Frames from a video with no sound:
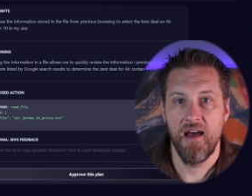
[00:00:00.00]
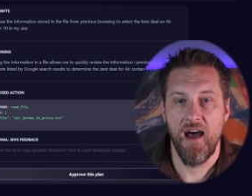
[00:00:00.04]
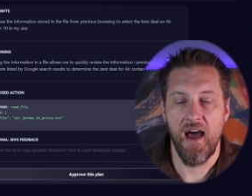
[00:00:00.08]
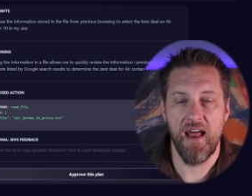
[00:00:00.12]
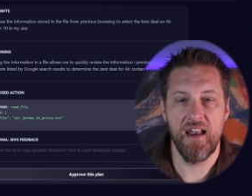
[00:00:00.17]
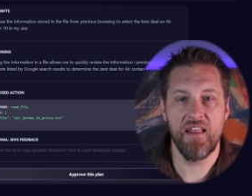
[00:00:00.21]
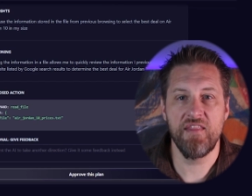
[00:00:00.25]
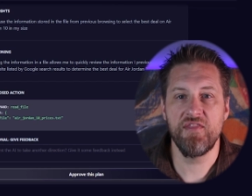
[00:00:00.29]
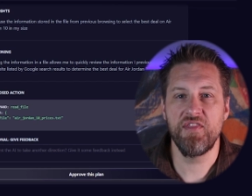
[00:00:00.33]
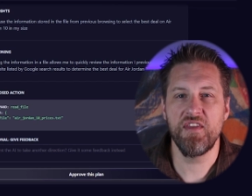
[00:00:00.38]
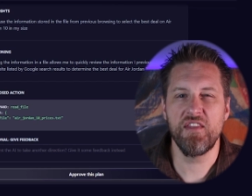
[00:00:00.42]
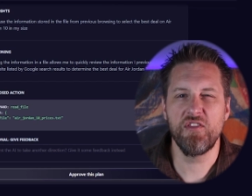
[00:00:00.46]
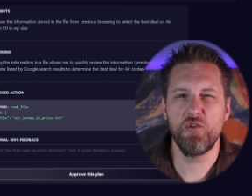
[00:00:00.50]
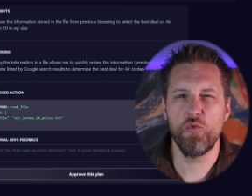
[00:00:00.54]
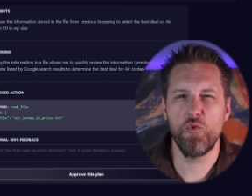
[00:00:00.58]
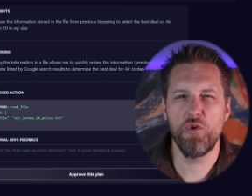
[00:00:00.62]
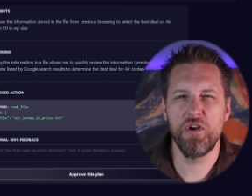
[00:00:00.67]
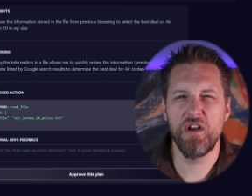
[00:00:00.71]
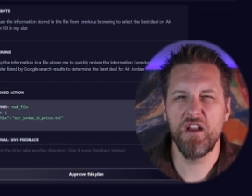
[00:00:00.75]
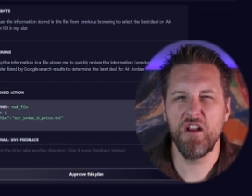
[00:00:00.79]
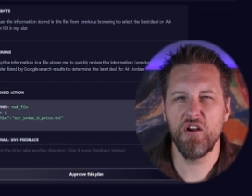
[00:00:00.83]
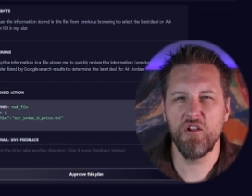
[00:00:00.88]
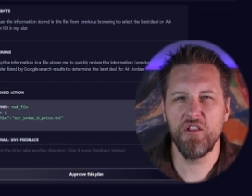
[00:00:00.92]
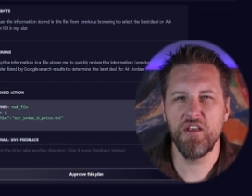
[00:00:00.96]
I didn't think there
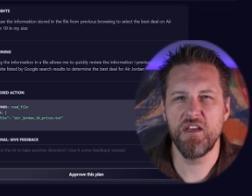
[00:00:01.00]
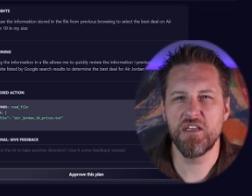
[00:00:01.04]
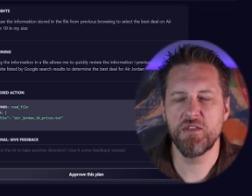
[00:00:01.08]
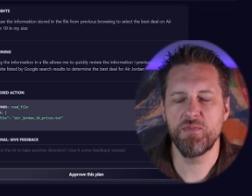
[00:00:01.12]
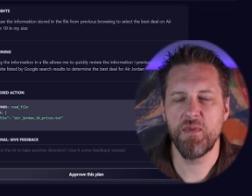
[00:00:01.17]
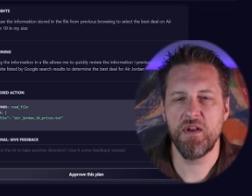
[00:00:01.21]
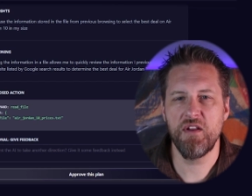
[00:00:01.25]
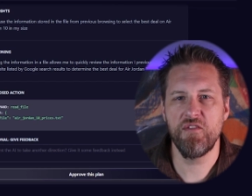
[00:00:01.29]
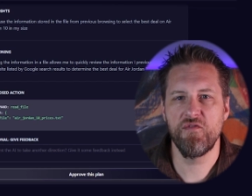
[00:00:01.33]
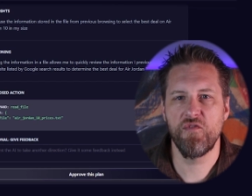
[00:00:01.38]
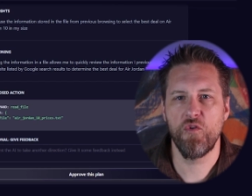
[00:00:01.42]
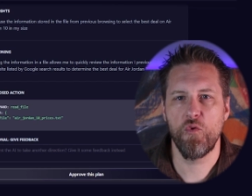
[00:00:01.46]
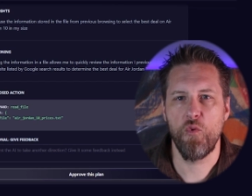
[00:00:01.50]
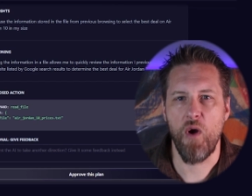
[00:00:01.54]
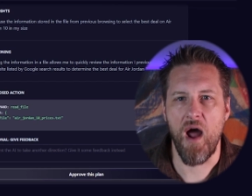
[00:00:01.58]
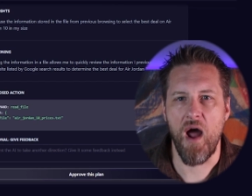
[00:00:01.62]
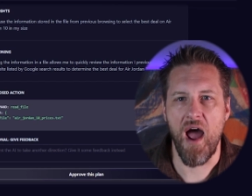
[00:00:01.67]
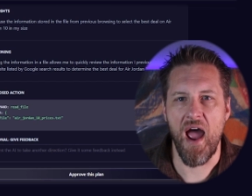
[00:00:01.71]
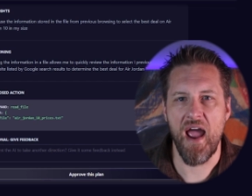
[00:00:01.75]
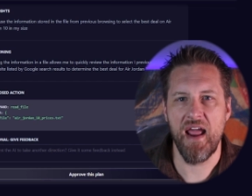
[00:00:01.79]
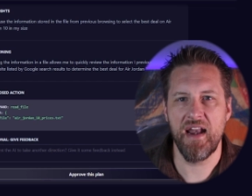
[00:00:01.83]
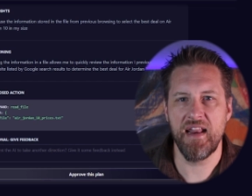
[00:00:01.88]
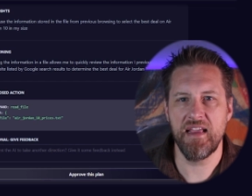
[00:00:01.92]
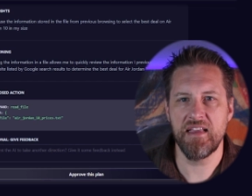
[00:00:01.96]
were nearly as many
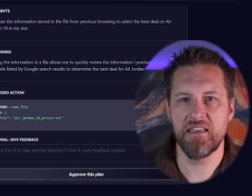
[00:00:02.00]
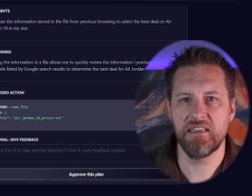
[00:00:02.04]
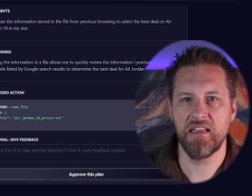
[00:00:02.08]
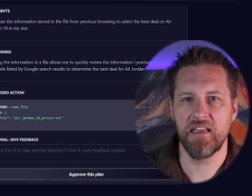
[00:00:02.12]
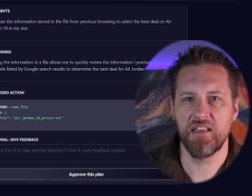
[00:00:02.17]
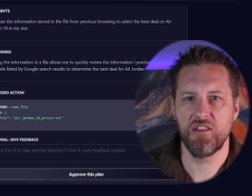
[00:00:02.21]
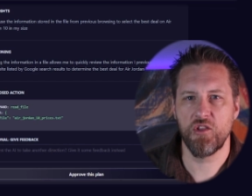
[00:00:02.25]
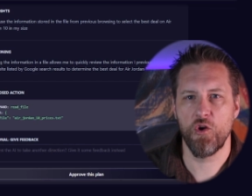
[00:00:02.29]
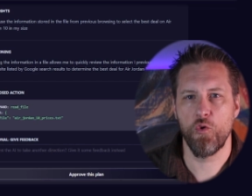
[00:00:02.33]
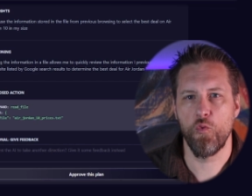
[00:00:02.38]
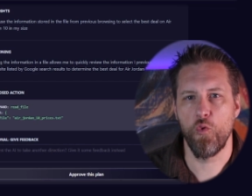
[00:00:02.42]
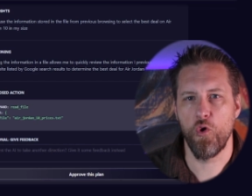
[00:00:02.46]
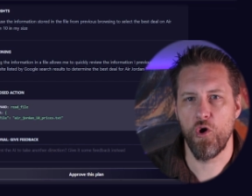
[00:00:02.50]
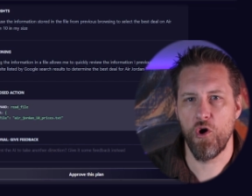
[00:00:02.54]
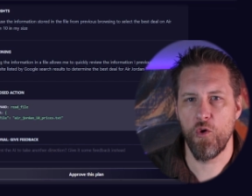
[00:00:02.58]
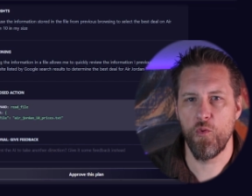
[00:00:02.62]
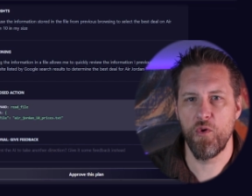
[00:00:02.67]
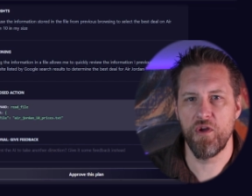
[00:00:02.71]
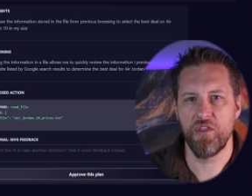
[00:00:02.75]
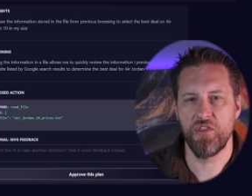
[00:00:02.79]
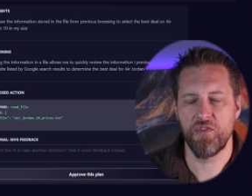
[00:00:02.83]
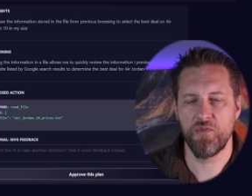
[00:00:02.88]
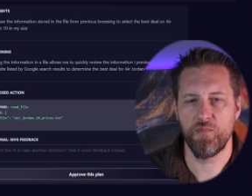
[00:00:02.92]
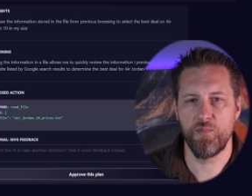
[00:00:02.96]
varieties like there were
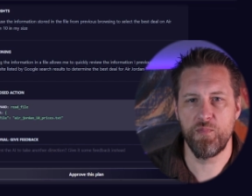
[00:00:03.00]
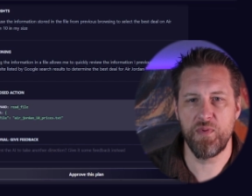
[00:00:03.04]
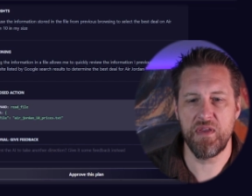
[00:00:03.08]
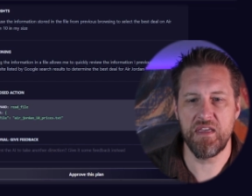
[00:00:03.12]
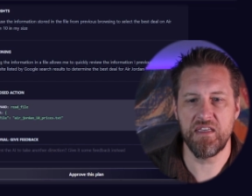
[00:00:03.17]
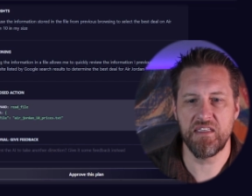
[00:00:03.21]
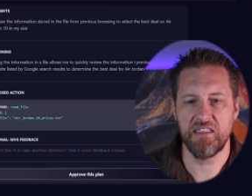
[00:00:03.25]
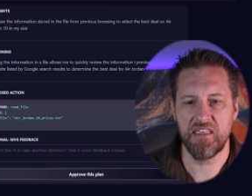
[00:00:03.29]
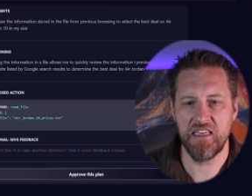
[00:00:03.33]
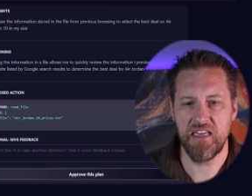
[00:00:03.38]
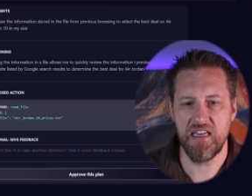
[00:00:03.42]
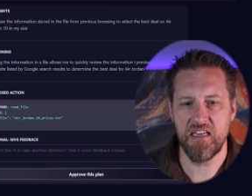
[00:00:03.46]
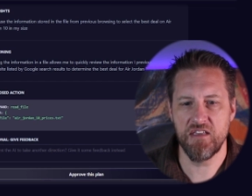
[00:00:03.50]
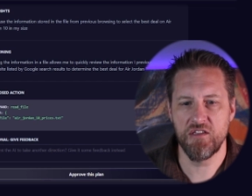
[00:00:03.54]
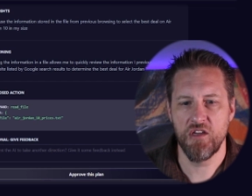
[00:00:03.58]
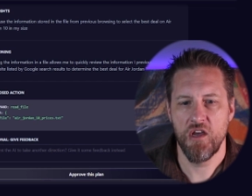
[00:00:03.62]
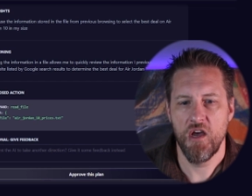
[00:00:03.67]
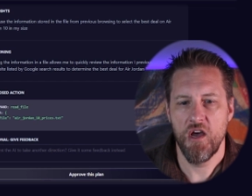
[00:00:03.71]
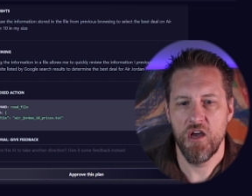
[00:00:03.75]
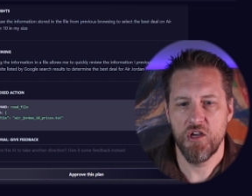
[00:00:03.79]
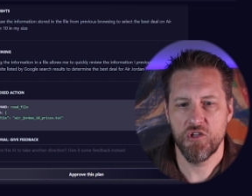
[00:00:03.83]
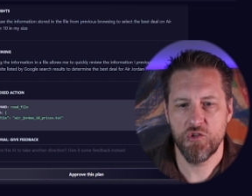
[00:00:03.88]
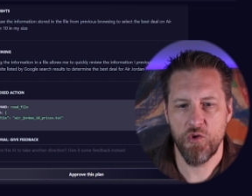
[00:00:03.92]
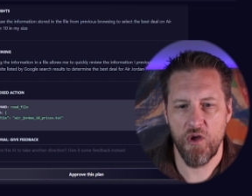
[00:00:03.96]
with PCs,
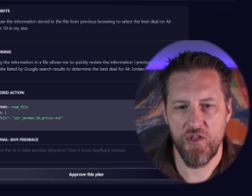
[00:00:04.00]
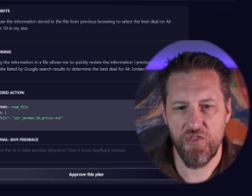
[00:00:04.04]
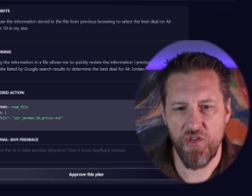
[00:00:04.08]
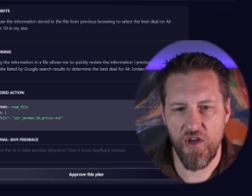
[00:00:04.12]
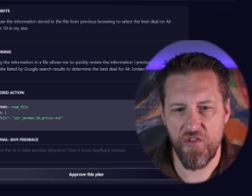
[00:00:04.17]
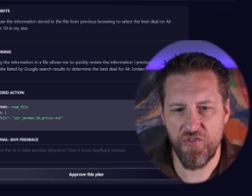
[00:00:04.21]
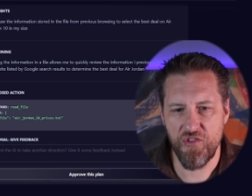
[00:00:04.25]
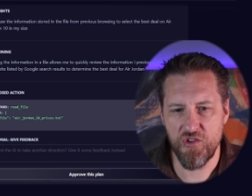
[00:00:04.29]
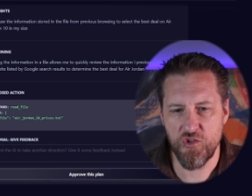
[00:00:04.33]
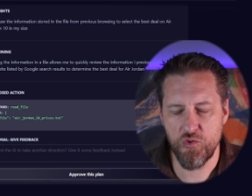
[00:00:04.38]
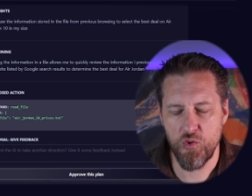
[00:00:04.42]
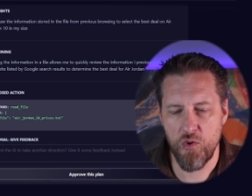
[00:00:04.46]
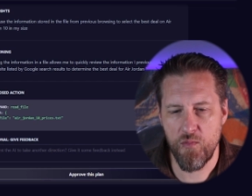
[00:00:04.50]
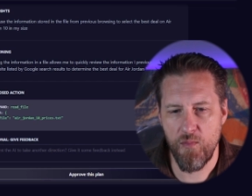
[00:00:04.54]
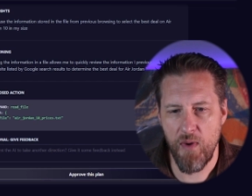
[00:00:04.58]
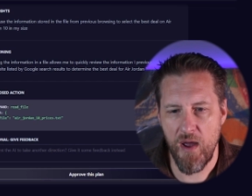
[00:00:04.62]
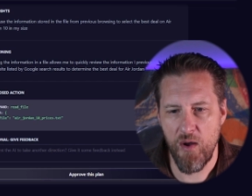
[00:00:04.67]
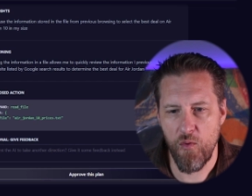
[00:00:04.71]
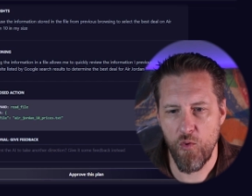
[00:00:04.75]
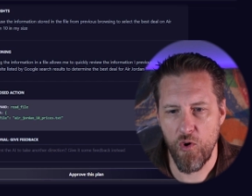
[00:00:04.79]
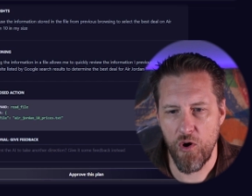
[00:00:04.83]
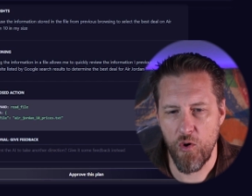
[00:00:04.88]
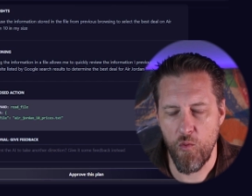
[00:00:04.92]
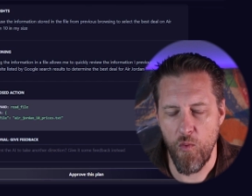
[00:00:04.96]
so I thought this one
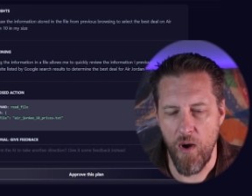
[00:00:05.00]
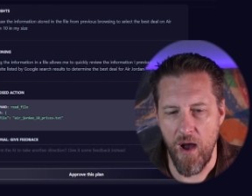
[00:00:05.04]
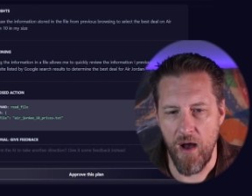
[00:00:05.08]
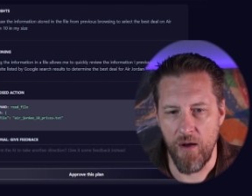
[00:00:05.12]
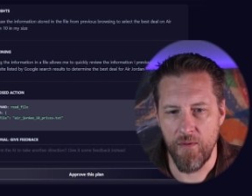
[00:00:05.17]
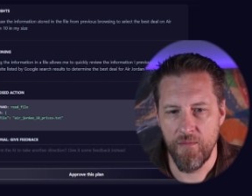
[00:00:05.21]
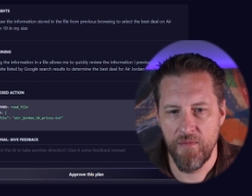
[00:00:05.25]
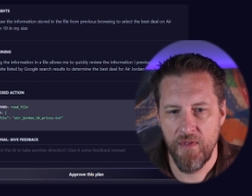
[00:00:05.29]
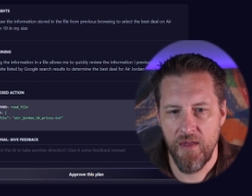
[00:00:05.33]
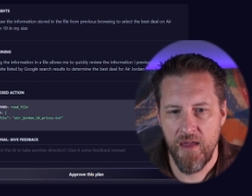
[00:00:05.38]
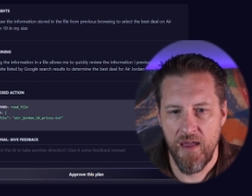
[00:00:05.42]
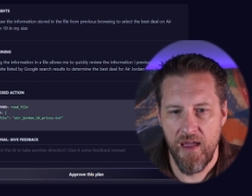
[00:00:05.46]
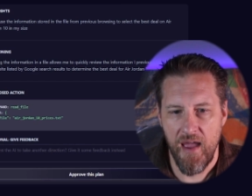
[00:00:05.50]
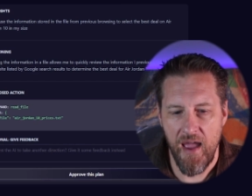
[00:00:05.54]
might work well.